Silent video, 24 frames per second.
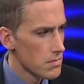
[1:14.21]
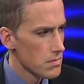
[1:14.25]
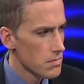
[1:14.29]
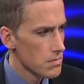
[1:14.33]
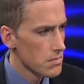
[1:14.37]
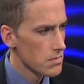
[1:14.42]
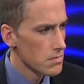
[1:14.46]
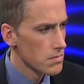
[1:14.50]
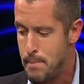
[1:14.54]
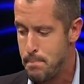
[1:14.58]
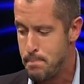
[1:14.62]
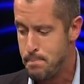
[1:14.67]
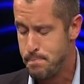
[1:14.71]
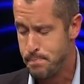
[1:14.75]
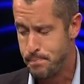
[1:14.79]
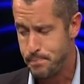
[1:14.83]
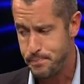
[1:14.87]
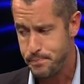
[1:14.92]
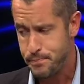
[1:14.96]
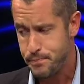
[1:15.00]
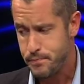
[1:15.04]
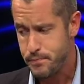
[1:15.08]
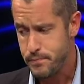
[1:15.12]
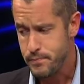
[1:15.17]

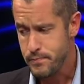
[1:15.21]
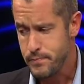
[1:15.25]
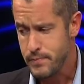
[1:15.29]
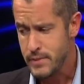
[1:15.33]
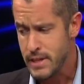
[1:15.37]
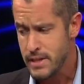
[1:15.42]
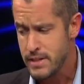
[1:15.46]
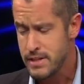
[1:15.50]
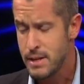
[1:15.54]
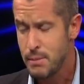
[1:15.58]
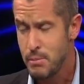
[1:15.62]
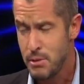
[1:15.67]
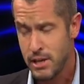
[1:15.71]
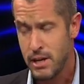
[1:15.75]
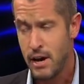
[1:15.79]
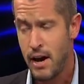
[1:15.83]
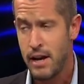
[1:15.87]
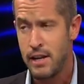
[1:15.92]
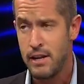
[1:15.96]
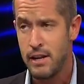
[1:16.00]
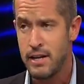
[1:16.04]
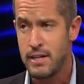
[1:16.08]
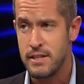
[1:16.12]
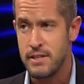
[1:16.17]
Some of the
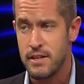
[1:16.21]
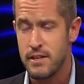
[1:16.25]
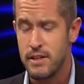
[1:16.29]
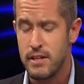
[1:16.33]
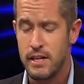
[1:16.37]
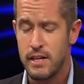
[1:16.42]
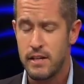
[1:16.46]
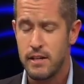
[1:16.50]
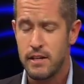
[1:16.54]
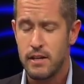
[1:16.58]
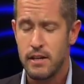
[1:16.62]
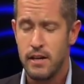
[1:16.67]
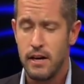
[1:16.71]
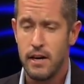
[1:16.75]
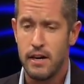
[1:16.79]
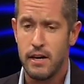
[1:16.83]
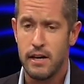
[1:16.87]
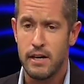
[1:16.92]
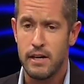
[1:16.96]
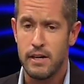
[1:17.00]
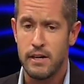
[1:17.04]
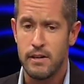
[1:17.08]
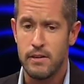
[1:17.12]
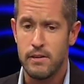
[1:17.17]
guidelines, I think,
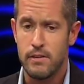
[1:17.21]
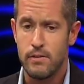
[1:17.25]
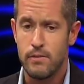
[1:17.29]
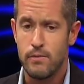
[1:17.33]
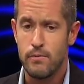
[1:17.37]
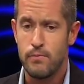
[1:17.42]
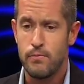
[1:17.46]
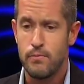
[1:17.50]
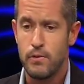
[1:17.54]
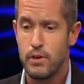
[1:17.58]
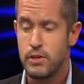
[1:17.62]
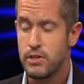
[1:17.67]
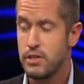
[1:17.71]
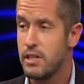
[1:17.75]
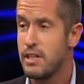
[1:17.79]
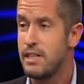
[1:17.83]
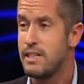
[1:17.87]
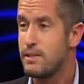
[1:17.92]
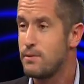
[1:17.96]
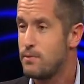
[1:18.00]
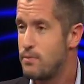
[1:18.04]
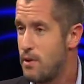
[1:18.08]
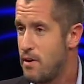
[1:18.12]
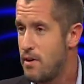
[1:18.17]
firstly,
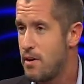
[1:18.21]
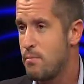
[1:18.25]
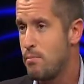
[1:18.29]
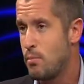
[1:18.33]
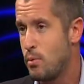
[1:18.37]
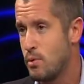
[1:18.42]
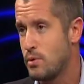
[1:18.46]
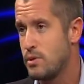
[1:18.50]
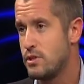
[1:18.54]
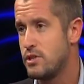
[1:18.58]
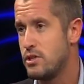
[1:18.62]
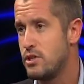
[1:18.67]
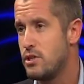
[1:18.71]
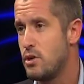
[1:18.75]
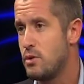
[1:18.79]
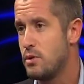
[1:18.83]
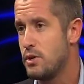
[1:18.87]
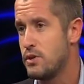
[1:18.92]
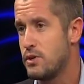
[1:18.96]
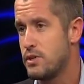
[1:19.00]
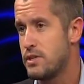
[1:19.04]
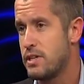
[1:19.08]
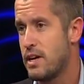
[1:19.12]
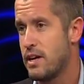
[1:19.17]
it's very important to know
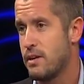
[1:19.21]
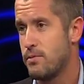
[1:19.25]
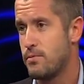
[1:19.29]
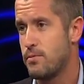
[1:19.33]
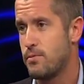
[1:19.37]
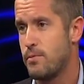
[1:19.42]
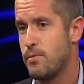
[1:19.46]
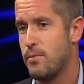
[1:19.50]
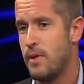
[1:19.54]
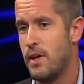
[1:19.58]
yourself.